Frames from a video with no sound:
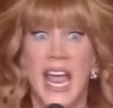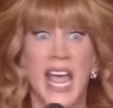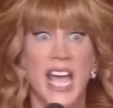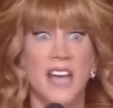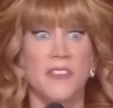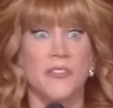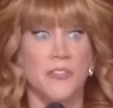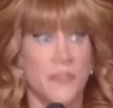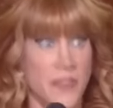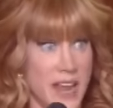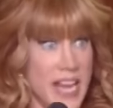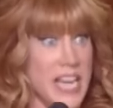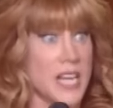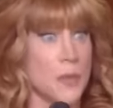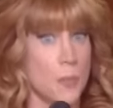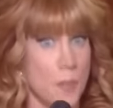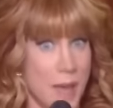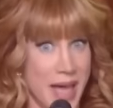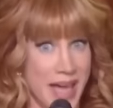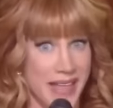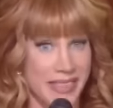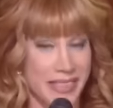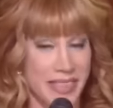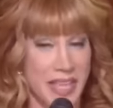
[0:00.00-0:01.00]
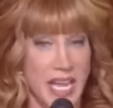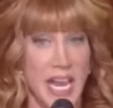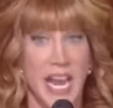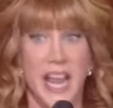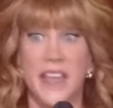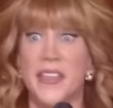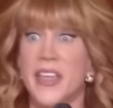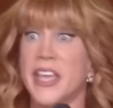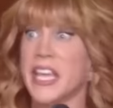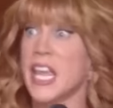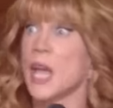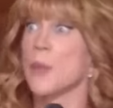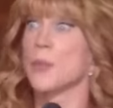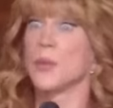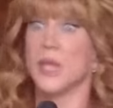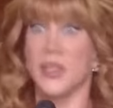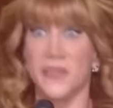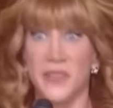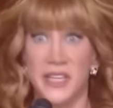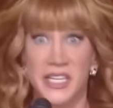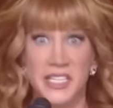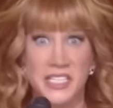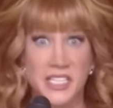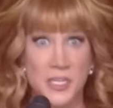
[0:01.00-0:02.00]
they had fake meth, and they kept
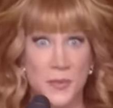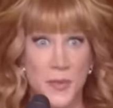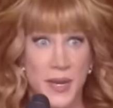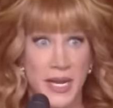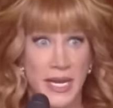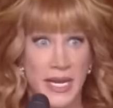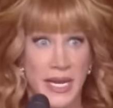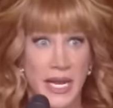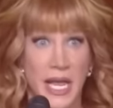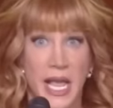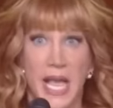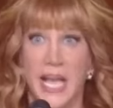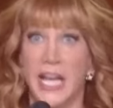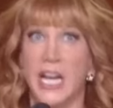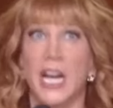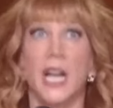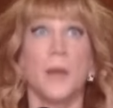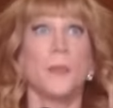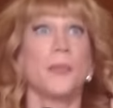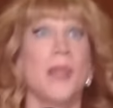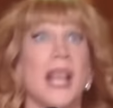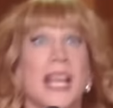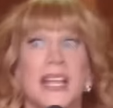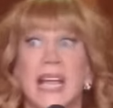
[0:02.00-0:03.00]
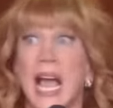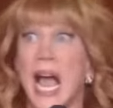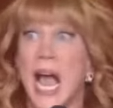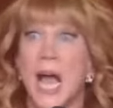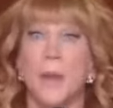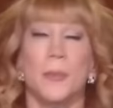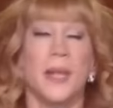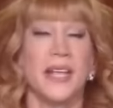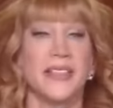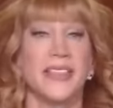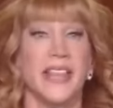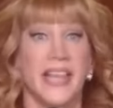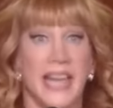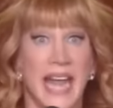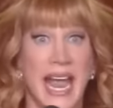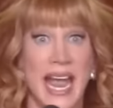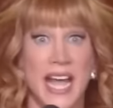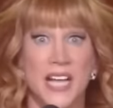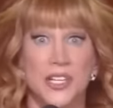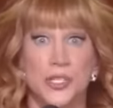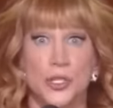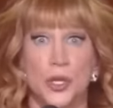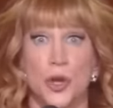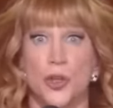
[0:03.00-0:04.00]
giving it to me. And I'm like, I'm like that
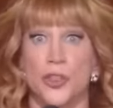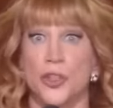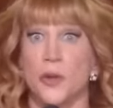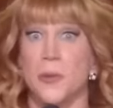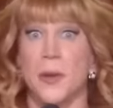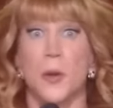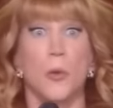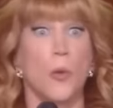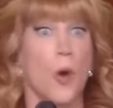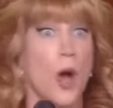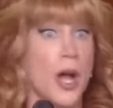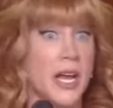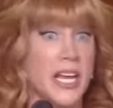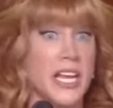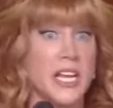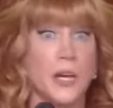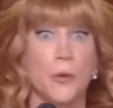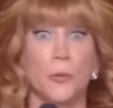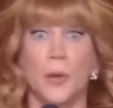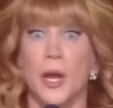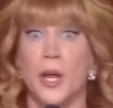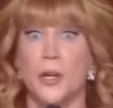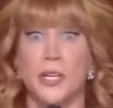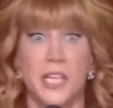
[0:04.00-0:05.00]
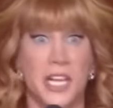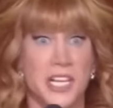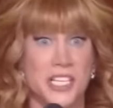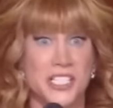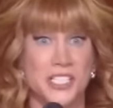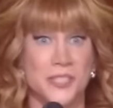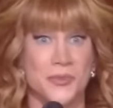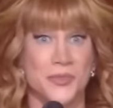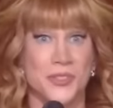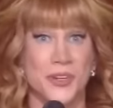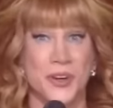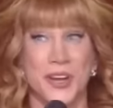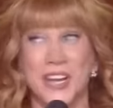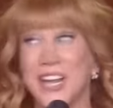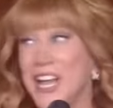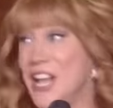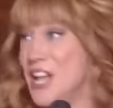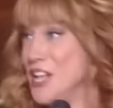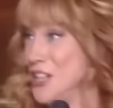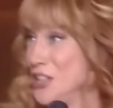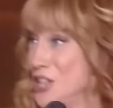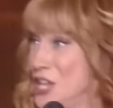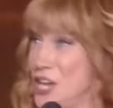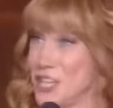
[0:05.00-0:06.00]
to be walking around customs
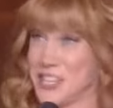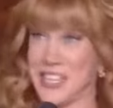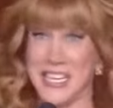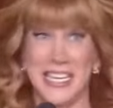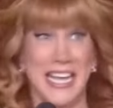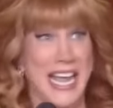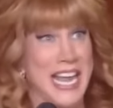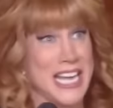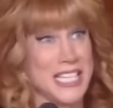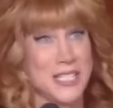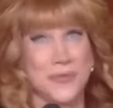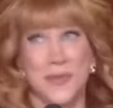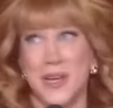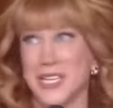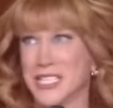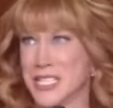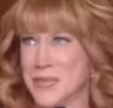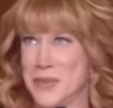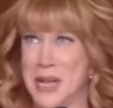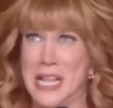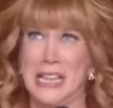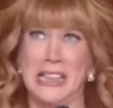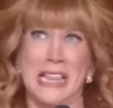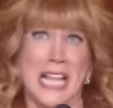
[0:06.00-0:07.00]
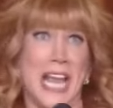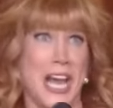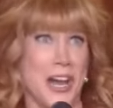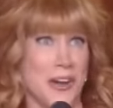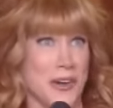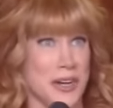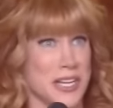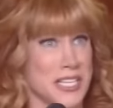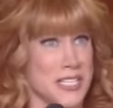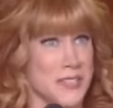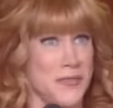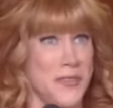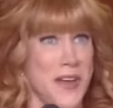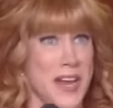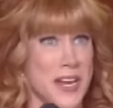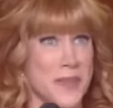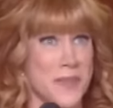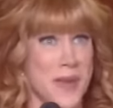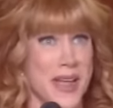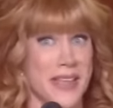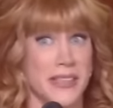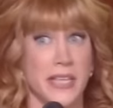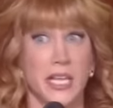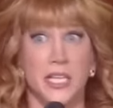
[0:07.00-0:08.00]
going, look, the gays made some hilarious
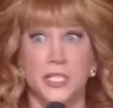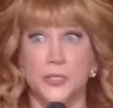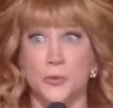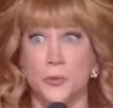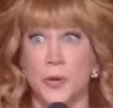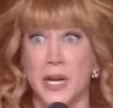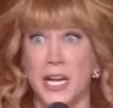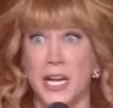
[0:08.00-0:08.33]
fake meth. It's